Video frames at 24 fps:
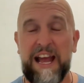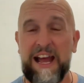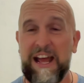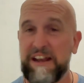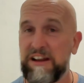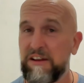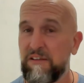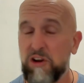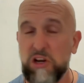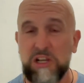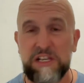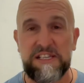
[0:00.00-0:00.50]

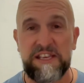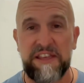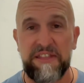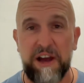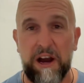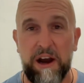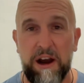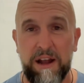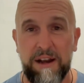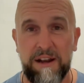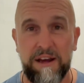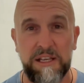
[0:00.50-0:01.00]
And I've only seen
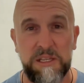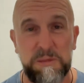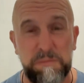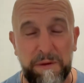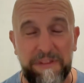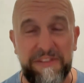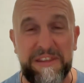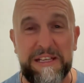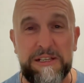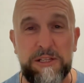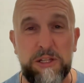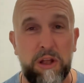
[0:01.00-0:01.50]
the highlights,
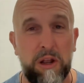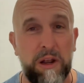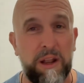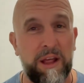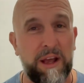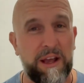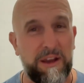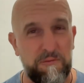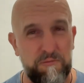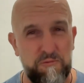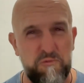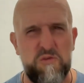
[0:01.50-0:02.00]
but this looked
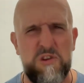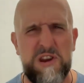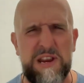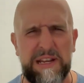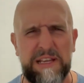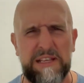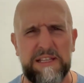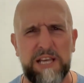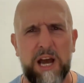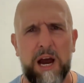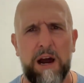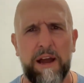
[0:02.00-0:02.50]
like a
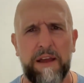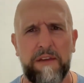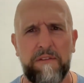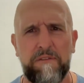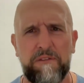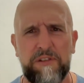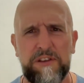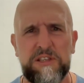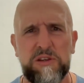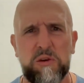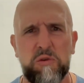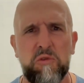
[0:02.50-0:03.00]
really tight
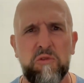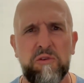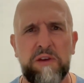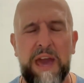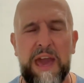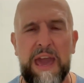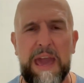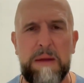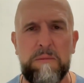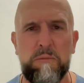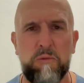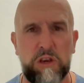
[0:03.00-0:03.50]
physical
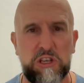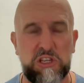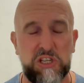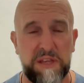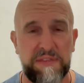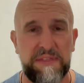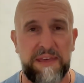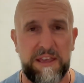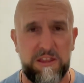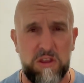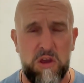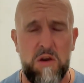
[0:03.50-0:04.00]
game, which I
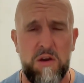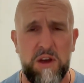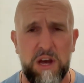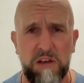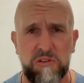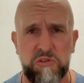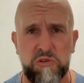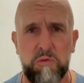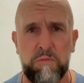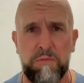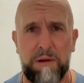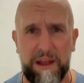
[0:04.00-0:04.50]
think
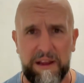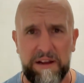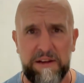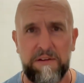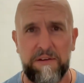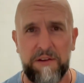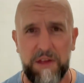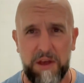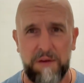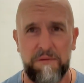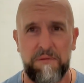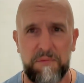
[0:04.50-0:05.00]
Newcastle played
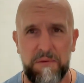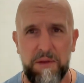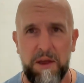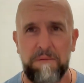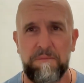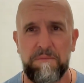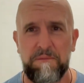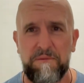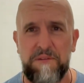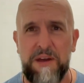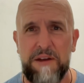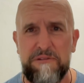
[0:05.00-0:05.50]
a
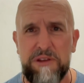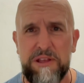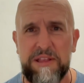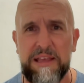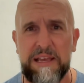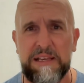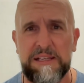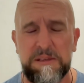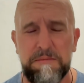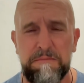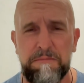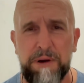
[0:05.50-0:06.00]
very
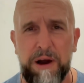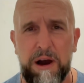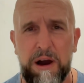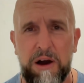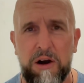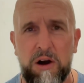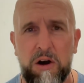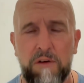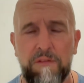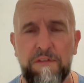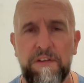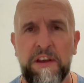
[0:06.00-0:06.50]
decent
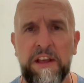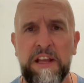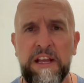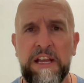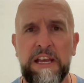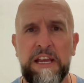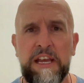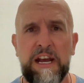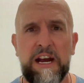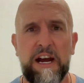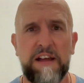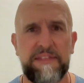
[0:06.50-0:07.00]
part of.
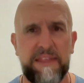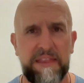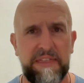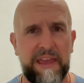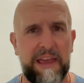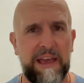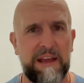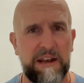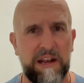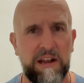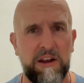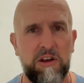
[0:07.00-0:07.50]
I think
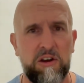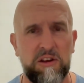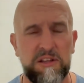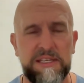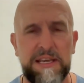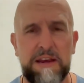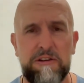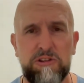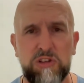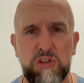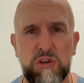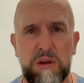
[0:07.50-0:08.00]
they had a lot of
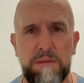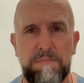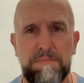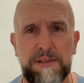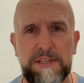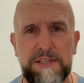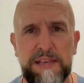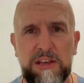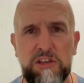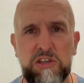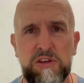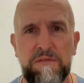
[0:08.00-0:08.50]
territory in
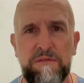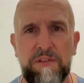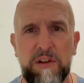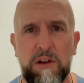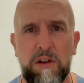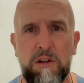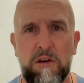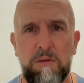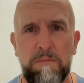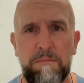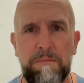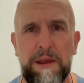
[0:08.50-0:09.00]
possession for
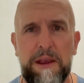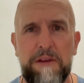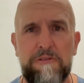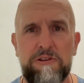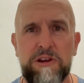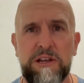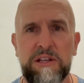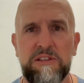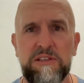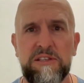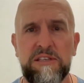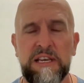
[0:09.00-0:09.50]
long
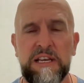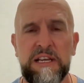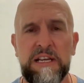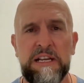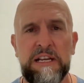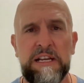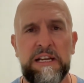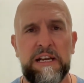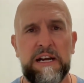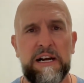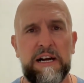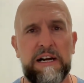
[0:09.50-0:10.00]
periods,
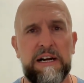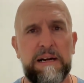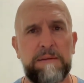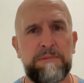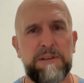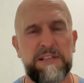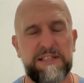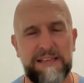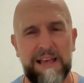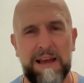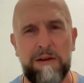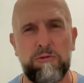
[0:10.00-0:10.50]

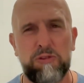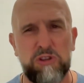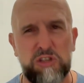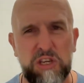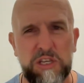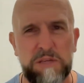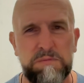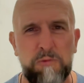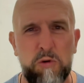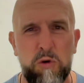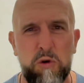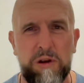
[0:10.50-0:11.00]
but Sale were
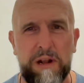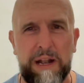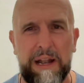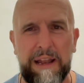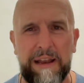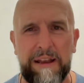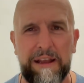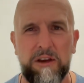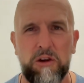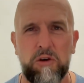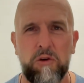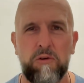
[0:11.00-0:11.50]
just more
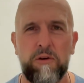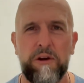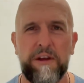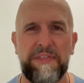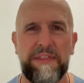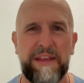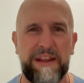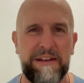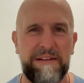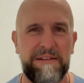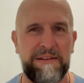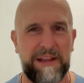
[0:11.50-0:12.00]
clinical
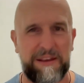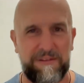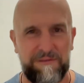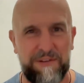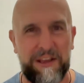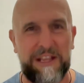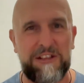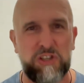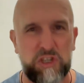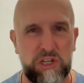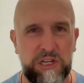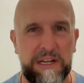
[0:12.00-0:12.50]
and then
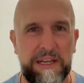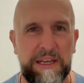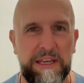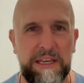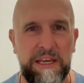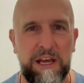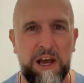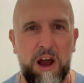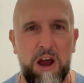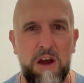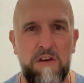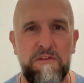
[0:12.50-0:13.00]

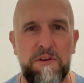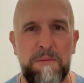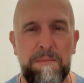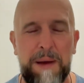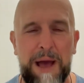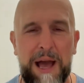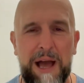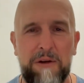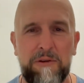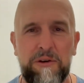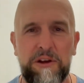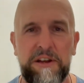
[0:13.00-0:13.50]
eventually
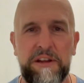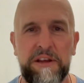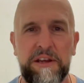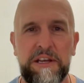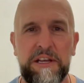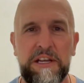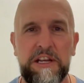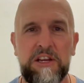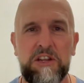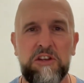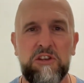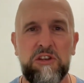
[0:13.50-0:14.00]
overpowered
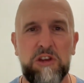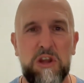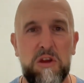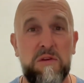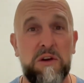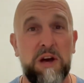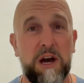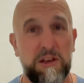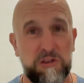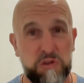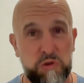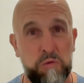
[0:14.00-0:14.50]

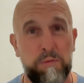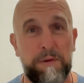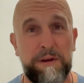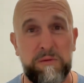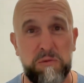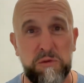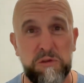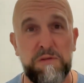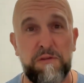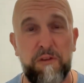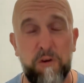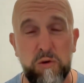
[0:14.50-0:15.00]
Newcastle. But
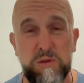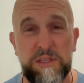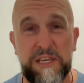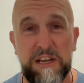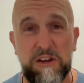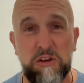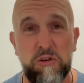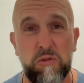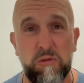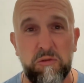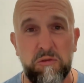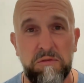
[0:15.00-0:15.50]
it was
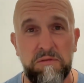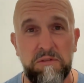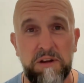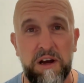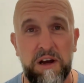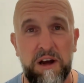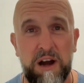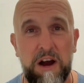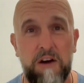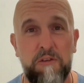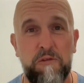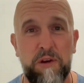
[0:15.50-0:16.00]
14-all
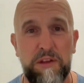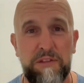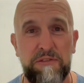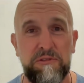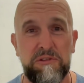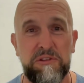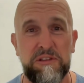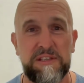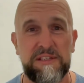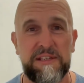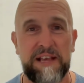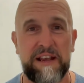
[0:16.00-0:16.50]
halfway
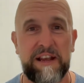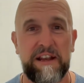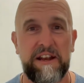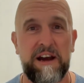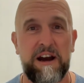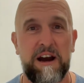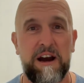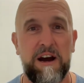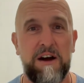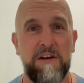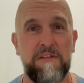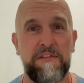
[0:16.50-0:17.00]
through the second
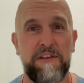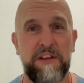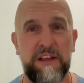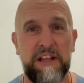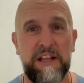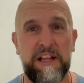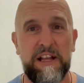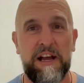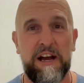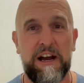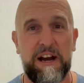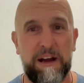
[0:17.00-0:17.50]
half
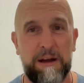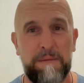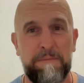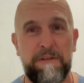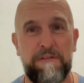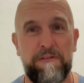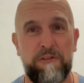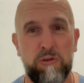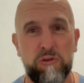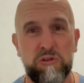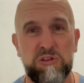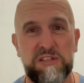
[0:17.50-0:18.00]

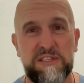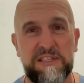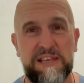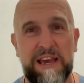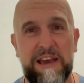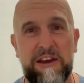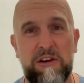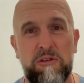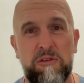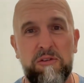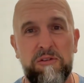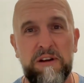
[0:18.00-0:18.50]
before
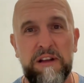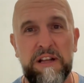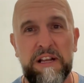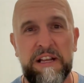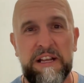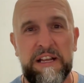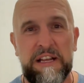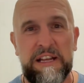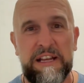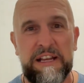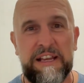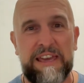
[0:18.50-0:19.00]
Sale
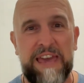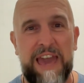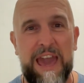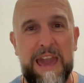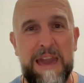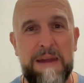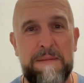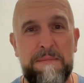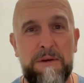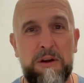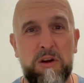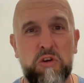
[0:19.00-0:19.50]

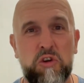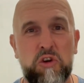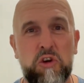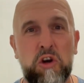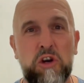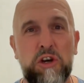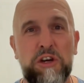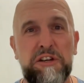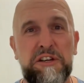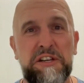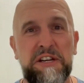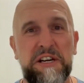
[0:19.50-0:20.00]
came
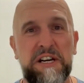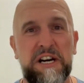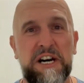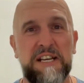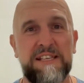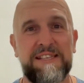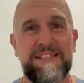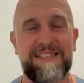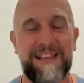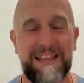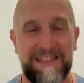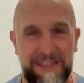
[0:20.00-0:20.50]
good. I
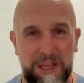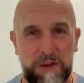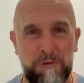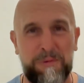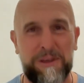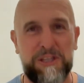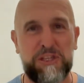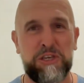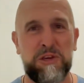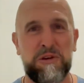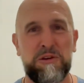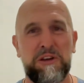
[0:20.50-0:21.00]
said they'll
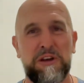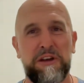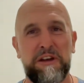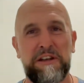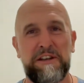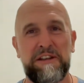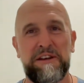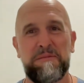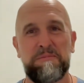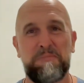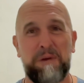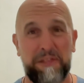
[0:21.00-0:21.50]
be too
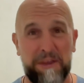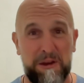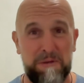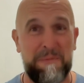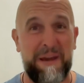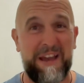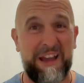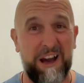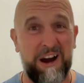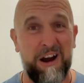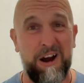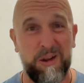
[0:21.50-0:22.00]
good, but they'll
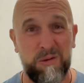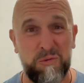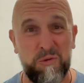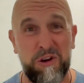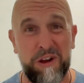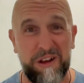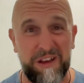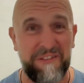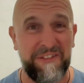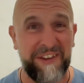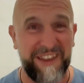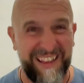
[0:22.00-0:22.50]
make hard
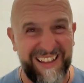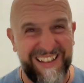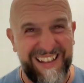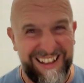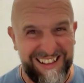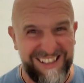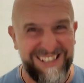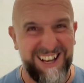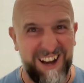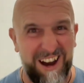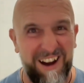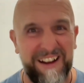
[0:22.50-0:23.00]
work of it. And
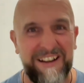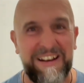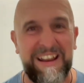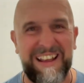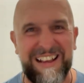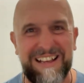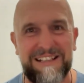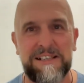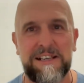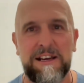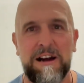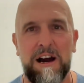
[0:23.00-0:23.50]
it's
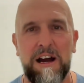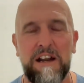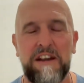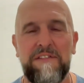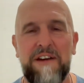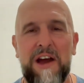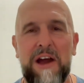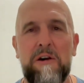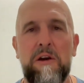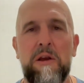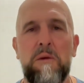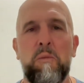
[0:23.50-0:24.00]
kind
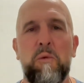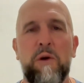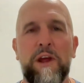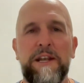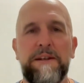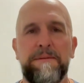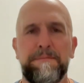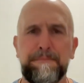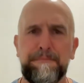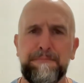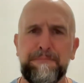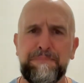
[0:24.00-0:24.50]
of how it
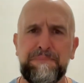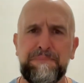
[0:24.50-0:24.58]
went.